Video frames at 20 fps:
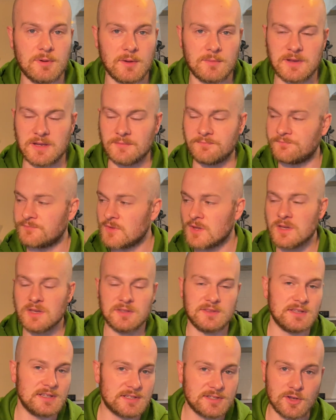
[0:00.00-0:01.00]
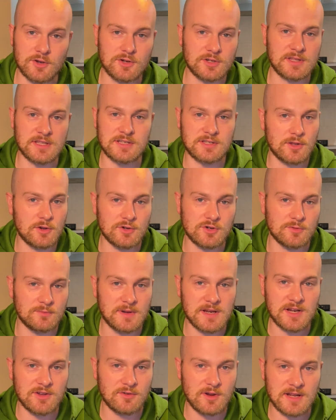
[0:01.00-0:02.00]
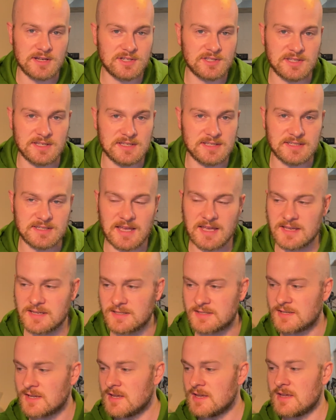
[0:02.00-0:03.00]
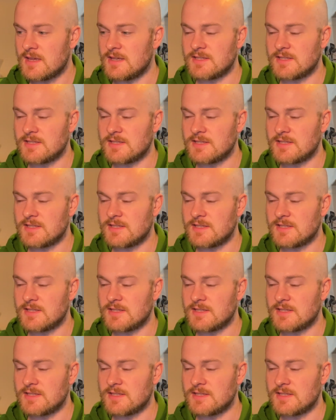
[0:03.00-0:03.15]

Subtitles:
I mean, this social media age these days,